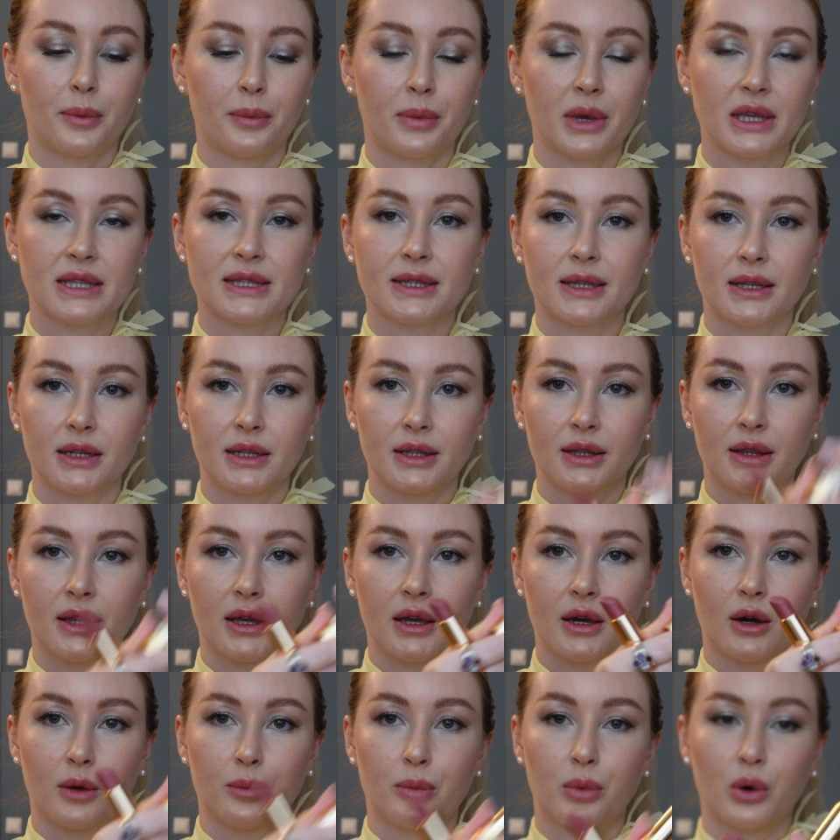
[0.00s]
Basically
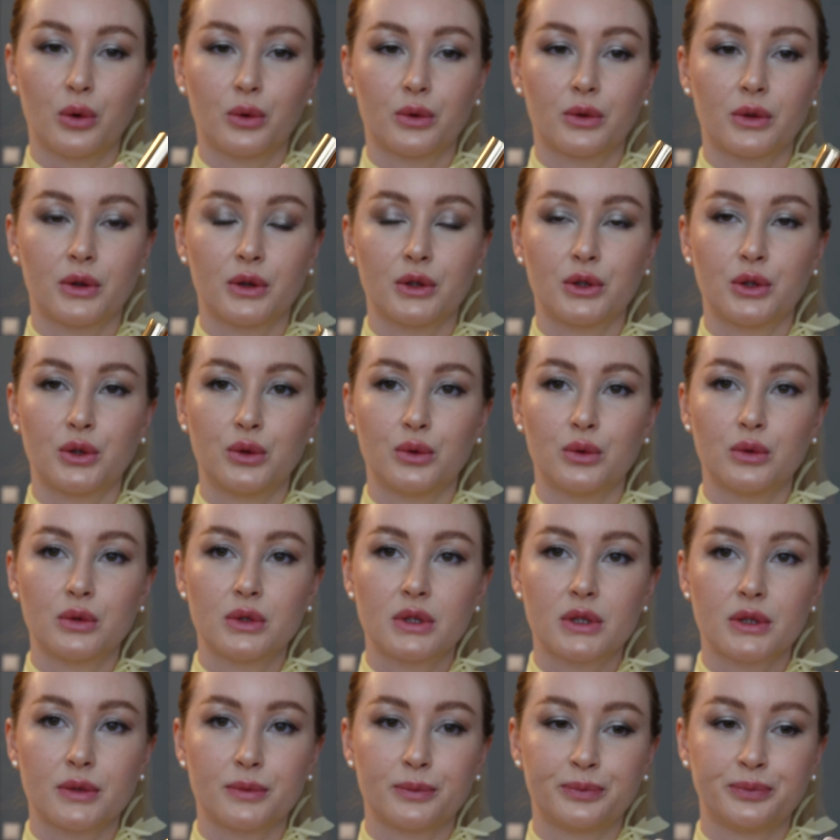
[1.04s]
they are both
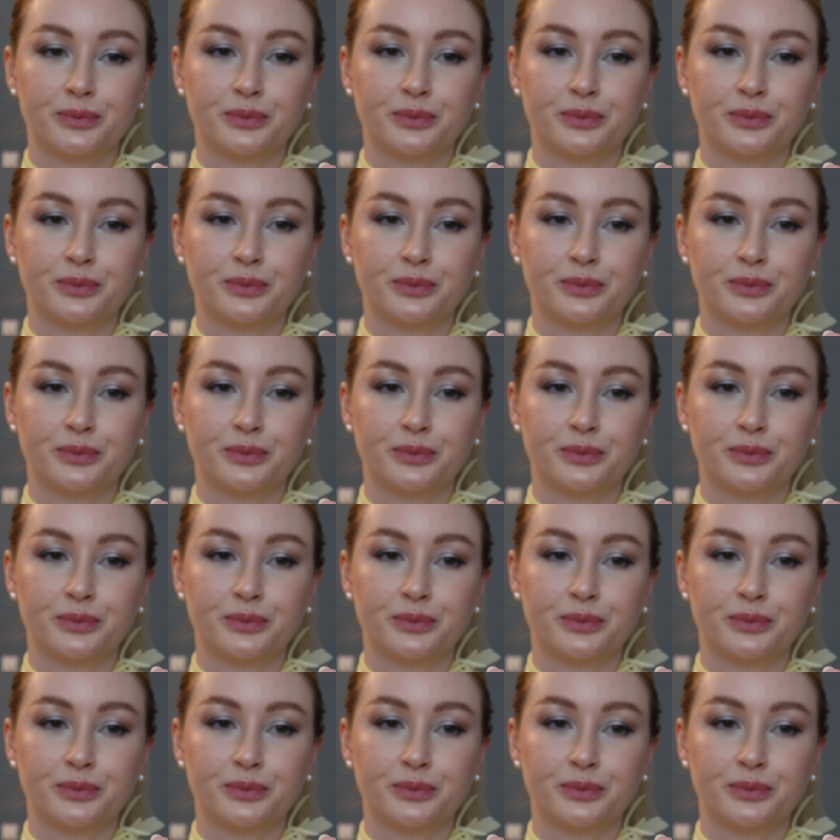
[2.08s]
nudes.